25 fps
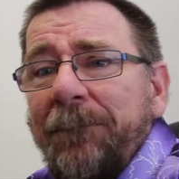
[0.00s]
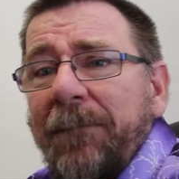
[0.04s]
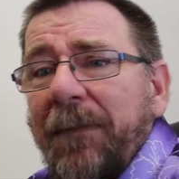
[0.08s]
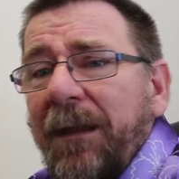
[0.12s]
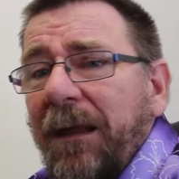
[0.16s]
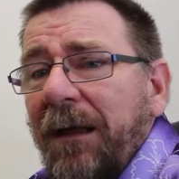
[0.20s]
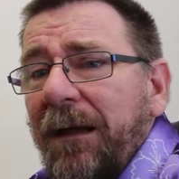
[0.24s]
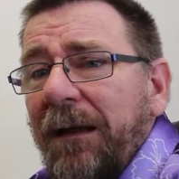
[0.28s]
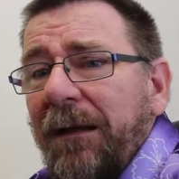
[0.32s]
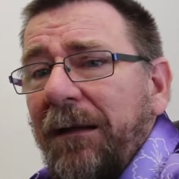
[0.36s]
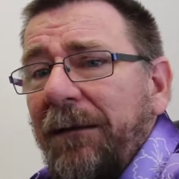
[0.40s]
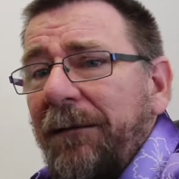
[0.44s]

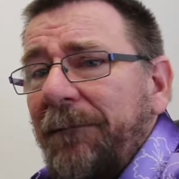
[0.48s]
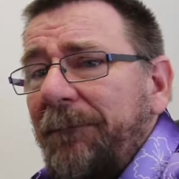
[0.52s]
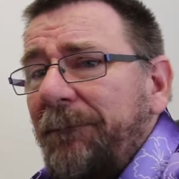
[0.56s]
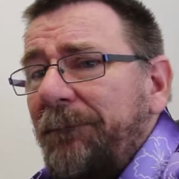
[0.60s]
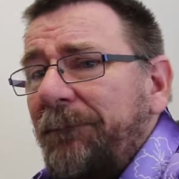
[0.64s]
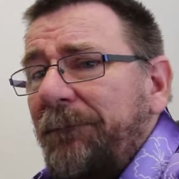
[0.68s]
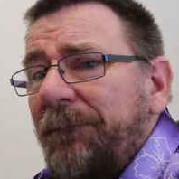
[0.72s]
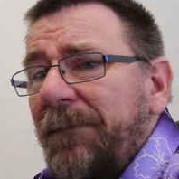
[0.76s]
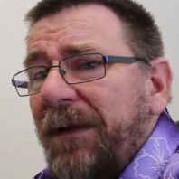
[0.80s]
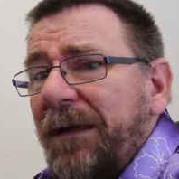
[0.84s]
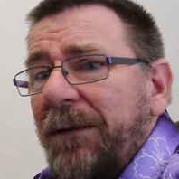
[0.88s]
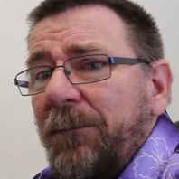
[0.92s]

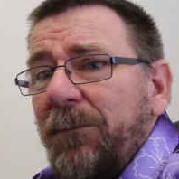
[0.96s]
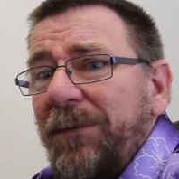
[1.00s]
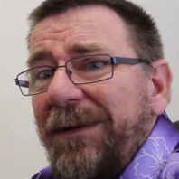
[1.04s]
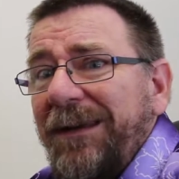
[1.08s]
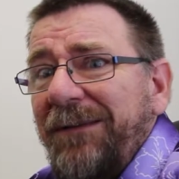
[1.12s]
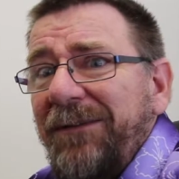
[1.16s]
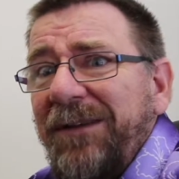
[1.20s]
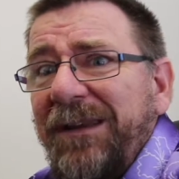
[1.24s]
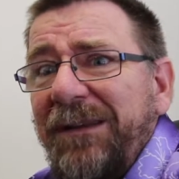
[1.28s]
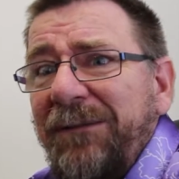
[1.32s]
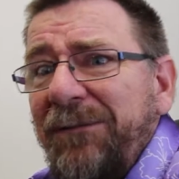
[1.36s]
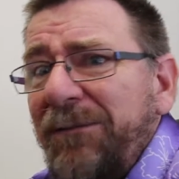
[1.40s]
and we
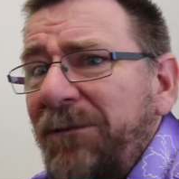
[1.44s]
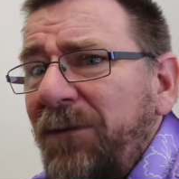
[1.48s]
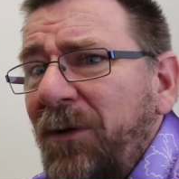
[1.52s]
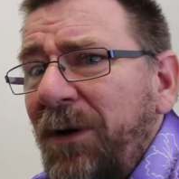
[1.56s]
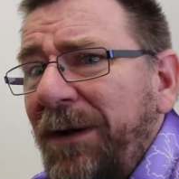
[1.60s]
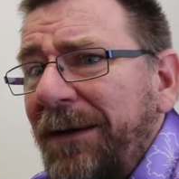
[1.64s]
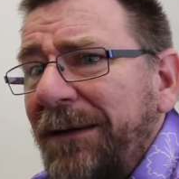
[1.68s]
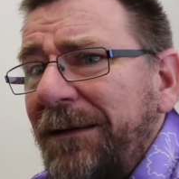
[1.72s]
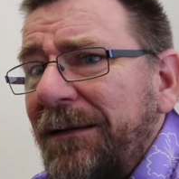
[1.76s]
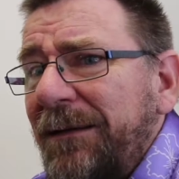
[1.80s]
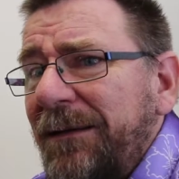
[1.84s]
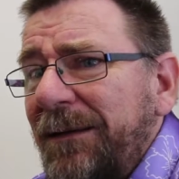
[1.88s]
never did
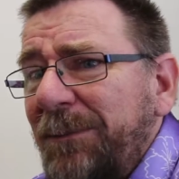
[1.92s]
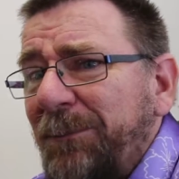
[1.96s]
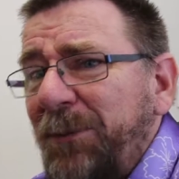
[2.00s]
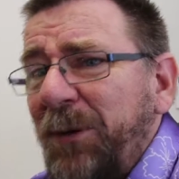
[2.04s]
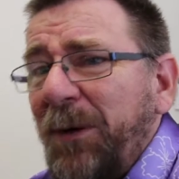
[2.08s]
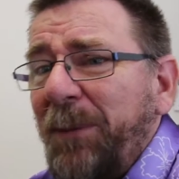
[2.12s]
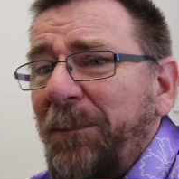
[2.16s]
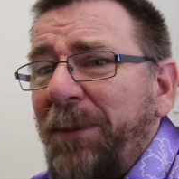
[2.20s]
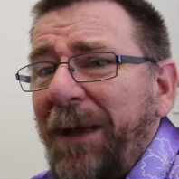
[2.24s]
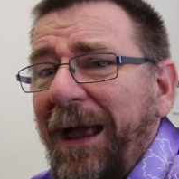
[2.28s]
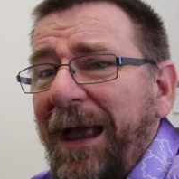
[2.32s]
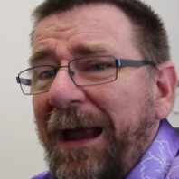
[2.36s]
find it to
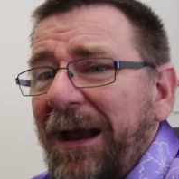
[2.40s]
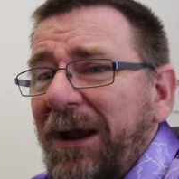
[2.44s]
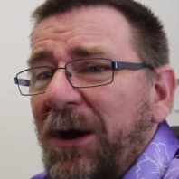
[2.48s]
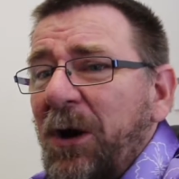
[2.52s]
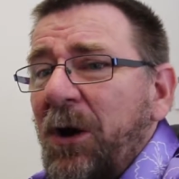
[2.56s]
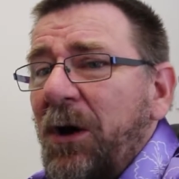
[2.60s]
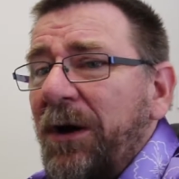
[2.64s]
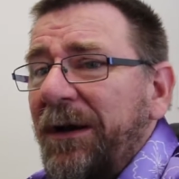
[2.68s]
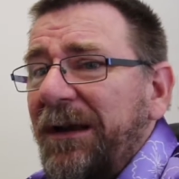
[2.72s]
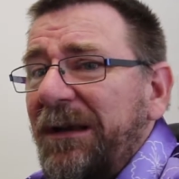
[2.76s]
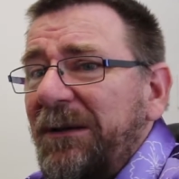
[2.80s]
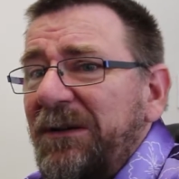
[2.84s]
put back
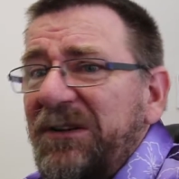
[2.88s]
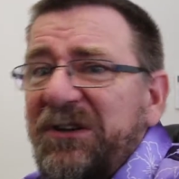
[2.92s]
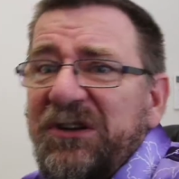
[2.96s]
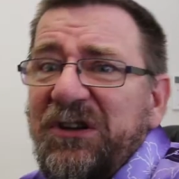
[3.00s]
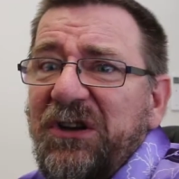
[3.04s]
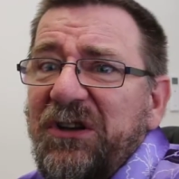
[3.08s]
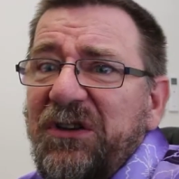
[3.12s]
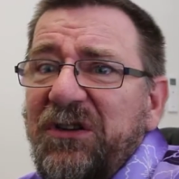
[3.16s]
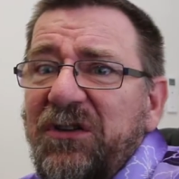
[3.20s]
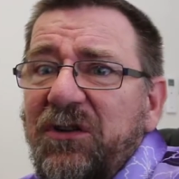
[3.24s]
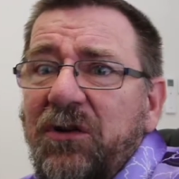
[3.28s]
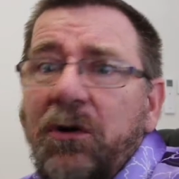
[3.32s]
on. It's
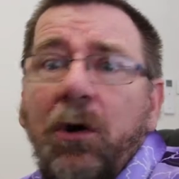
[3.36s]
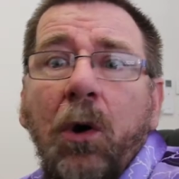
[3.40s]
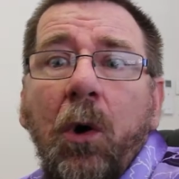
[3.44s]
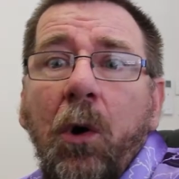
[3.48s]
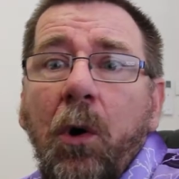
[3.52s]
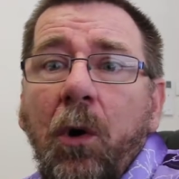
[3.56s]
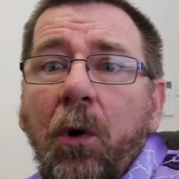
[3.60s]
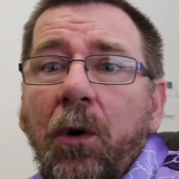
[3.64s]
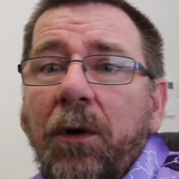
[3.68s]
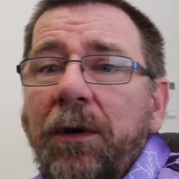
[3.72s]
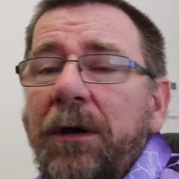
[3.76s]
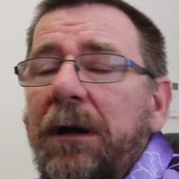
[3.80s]
just
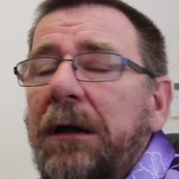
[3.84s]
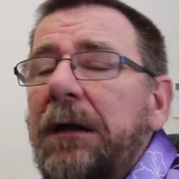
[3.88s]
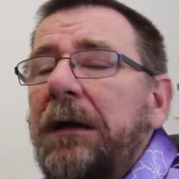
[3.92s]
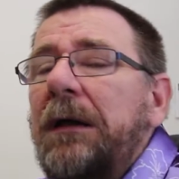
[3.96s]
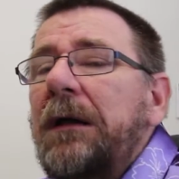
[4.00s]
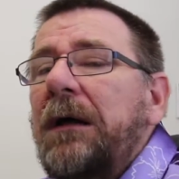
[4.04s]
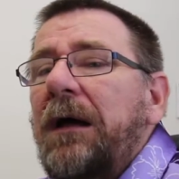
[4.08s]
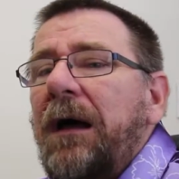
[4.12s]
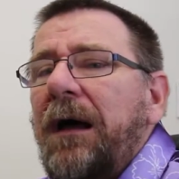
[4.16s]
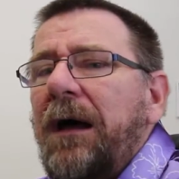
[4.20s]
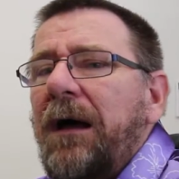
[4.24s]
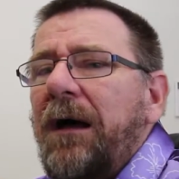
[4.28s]
gone
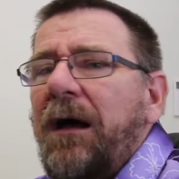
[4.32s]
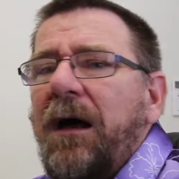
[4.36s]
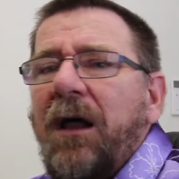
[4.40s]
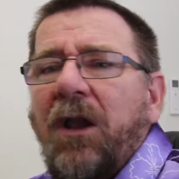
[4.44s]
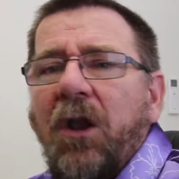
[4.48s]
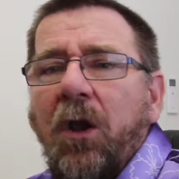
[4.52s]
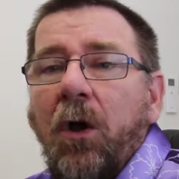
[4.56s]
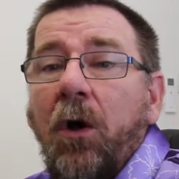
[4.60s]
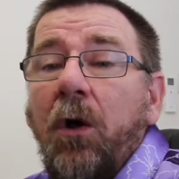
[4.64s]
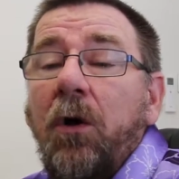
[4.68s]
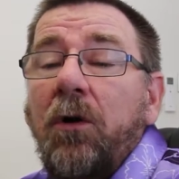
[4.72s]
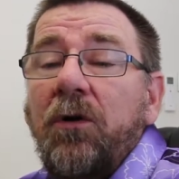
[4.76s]
a
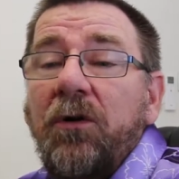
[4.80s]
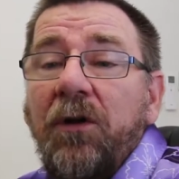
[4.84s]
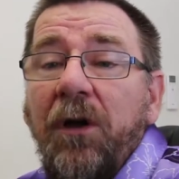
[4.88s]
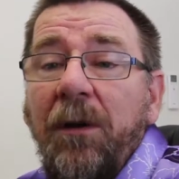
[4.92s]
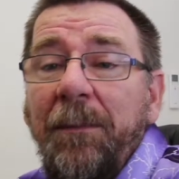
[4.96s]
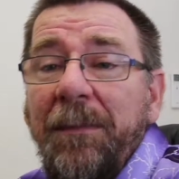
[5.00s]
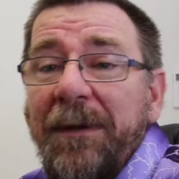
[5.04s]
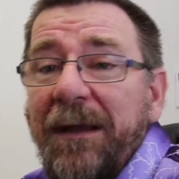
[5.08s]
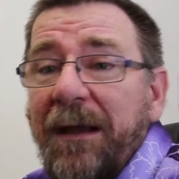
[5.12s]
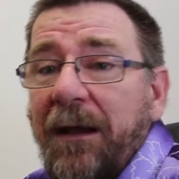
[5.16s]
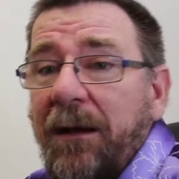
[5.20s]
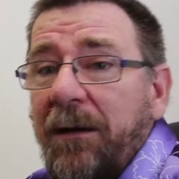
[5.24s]
long
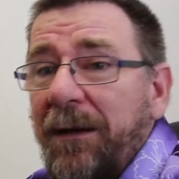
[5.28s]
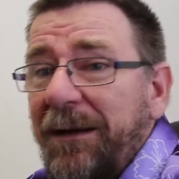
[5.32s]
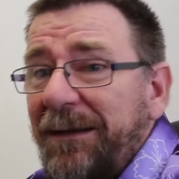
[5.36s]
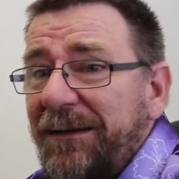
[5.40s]
time ago.